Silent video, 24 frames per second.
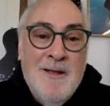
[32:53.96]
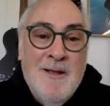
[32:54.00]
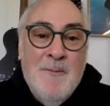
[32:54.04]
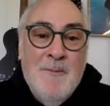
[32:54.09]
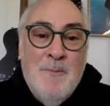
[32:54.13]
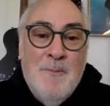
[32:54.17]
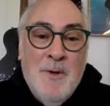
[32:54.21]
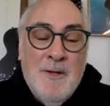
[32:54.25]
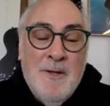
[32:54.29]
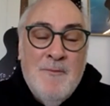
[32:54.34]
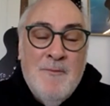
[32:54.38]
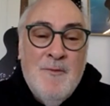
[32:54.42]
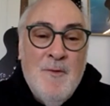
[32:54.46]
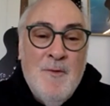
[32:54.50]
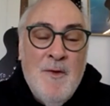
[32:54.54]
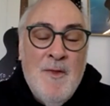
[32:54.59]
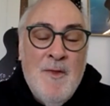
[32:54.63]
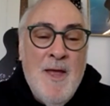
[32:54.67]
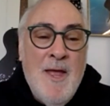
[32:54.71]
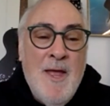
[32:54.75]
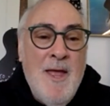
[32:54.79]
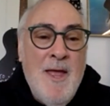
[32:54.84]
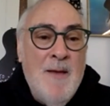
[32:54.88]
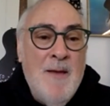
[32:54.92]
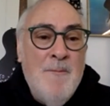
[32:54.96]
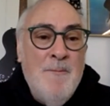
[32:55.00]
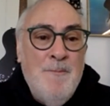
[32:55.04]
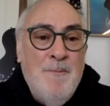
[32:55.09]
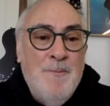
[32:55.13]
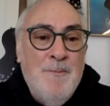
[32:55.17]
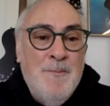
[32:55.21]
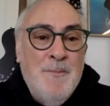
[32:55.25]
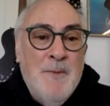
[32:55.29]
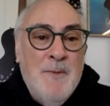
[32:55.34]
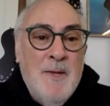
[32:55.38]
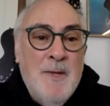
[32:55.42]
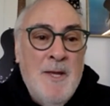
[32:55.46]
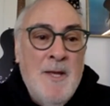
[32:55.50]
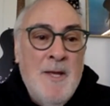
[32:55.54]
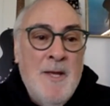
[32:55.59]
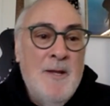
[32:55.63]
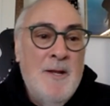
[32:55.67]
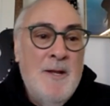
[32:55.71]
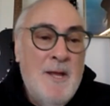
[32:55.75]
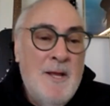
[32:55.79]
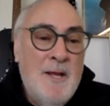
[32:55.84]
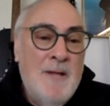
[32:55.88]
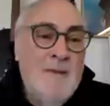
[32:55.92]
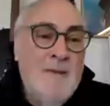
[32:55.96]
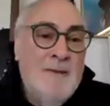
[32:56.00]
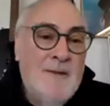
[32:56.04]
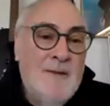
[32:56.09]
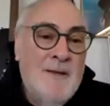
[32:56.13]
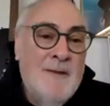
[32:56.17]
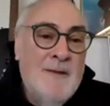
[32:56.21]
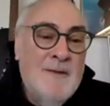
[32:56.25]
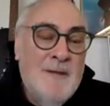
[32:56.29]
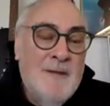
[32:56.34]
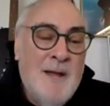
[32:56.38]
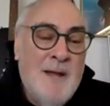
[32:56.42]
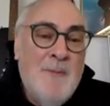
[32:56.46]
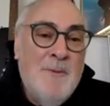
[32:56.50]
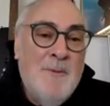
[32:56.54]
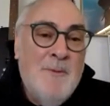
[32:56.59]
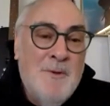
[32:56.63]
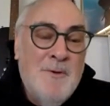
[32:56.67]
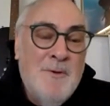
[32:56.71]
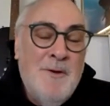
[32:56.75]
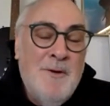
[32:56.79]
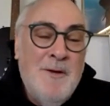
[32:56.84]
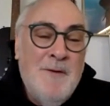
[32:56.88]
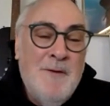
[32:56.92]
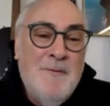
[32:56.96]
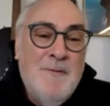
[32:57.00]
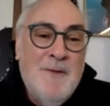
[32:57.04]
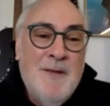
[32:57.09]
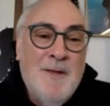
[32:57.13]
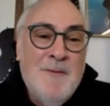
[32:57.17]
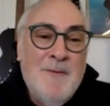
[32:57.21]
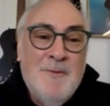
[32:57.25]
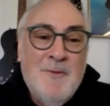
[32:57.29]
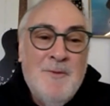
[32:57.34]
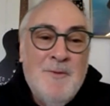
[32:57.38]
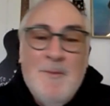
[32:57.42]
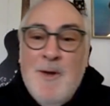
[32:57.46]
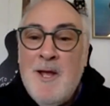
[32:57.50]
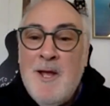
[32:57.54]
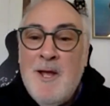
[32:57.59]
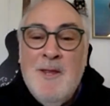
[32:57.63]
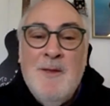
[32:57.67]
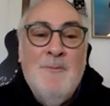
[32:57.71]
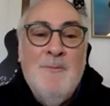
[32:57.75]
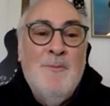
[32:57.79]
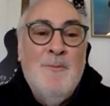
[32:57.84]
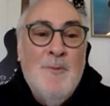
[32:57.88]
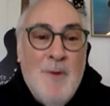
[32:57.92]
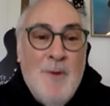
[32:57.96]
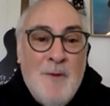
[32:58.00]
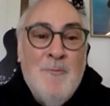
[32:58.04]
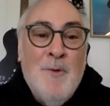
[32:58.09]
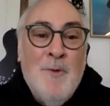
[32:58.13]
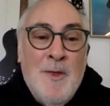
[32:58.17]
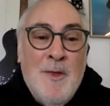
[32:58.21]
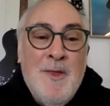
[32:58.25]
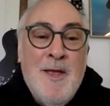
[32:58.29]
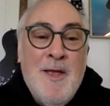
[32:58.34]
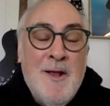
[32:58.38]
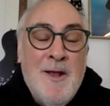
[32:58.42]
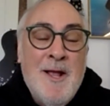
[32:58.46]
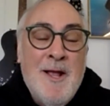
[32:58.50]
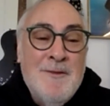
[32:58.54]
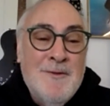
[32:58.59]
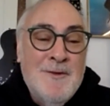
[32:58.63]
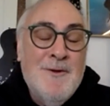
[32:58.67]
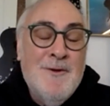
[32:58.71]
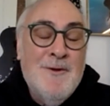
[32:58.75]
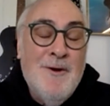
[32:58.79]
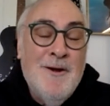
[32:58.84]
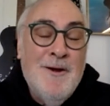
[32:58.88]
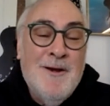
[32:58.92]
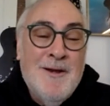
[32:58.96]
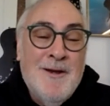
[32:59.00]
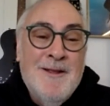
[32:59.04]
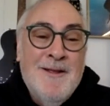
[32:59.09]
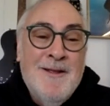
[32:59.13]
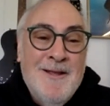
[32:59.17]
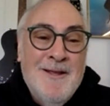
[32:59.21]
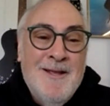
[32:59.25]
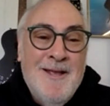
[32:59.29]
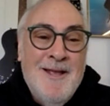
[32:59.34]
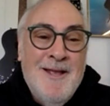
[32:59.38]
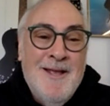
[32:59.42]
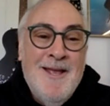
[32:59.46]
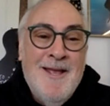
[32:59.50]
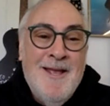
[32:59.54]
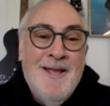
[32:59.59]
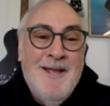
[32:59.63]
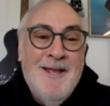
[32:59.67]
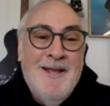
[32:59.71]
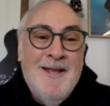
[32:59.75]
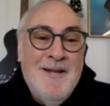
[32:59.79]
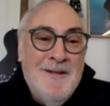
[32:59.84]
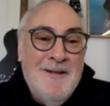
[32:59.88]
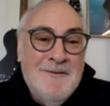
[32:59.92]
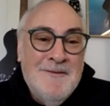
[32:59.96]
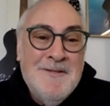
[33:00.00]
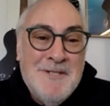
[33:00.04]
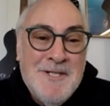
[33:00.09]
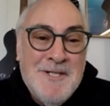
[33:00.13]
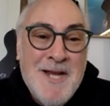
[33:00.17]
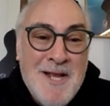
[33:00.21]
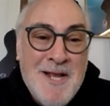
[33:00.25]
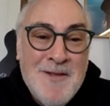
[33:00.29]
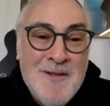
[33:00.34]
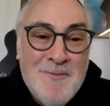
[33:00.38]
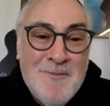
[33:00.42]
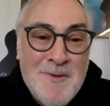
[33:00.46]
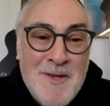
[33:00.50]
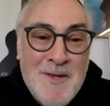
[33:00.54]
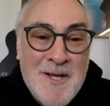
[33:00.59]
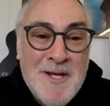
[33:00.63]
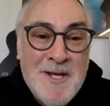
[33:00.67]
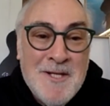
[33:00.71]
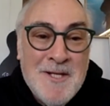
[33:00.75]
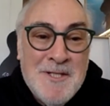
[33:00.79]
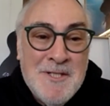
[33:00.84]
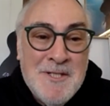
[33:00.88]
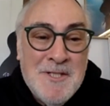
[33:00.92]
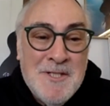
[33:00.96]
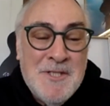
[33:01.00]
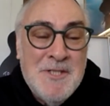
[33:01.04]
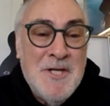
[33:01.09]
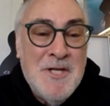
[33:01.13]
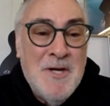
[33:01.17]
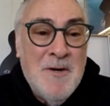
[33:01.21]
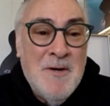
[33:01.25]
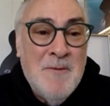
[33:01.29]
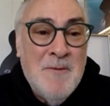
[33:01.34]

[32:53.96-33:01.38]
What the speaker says: But for them, it's an opportunity for them to remind them when they got started. And here's a chance where they can just share